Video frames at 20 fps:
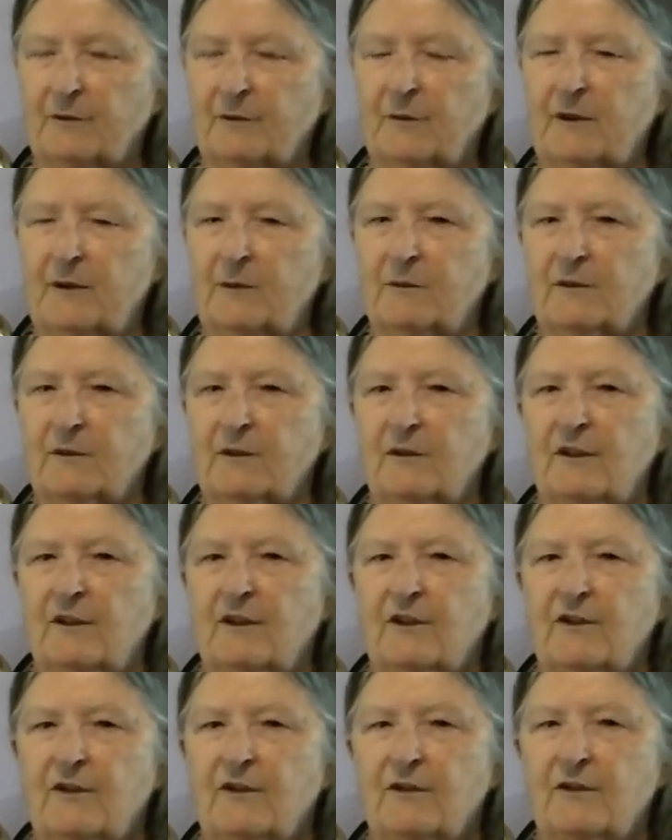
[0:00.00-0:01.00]
We were
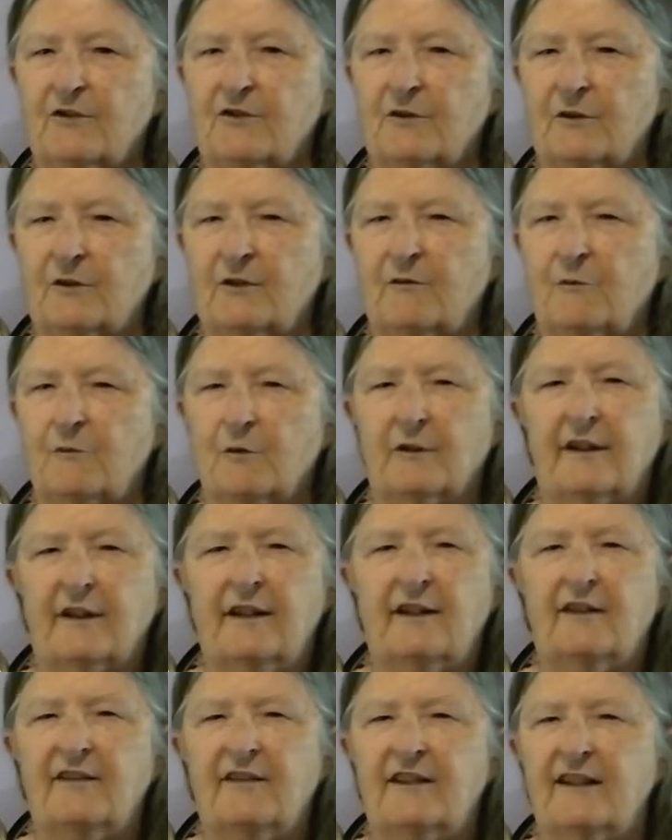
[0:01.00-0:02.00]
sort of working
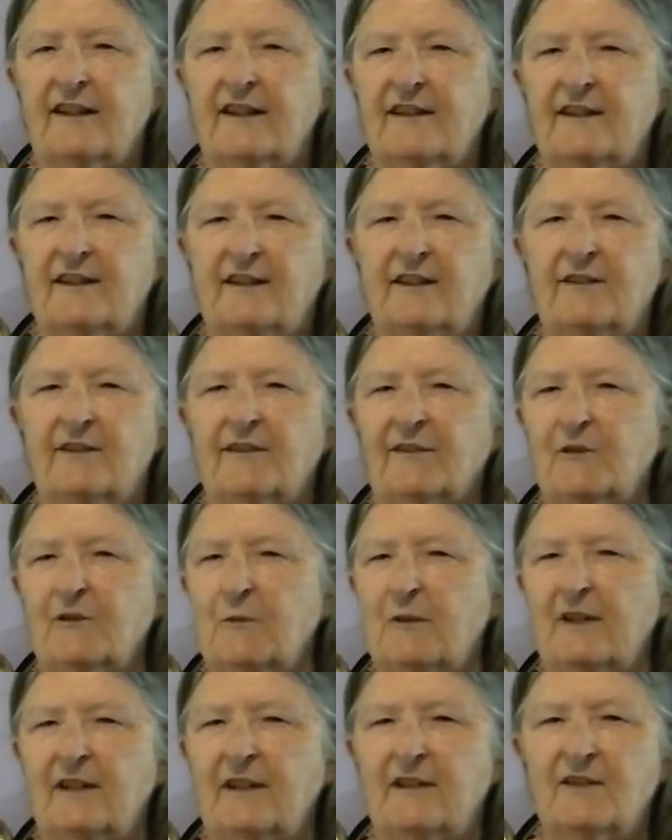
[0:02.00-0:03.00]
on the idea of
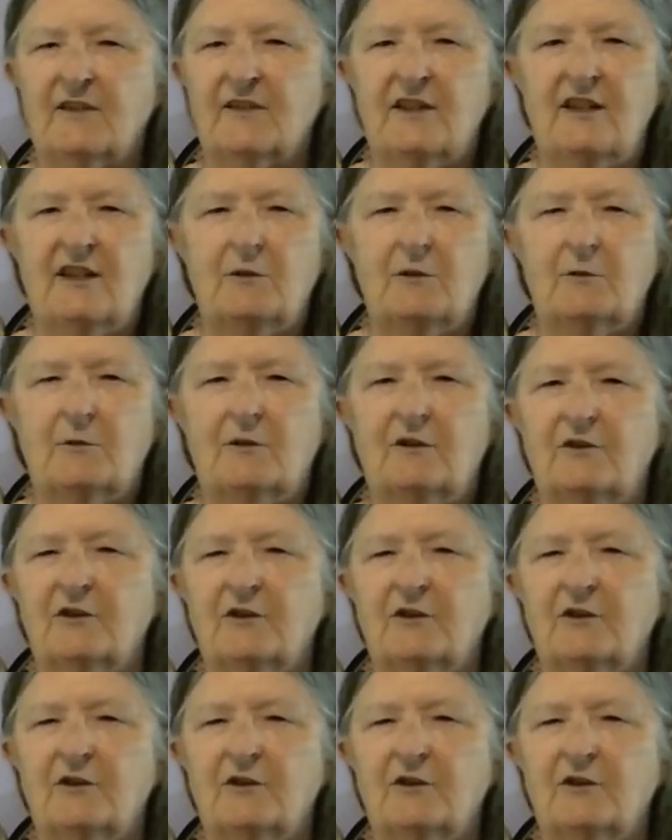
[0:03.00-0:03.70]
everybody is equal,